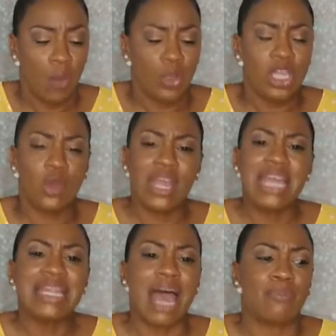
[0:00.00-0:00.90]
When you're
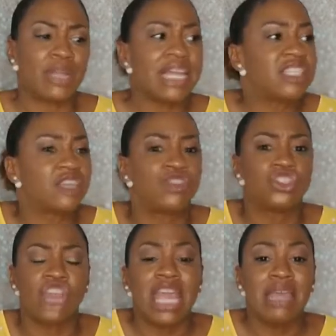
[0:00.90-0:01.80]
in that place of
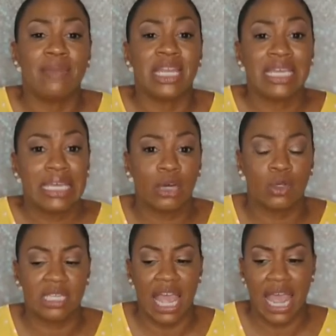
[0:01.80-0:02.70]
shame and
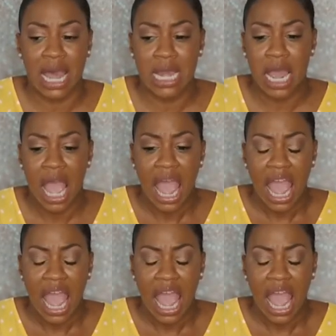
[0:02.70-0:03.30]
guilt and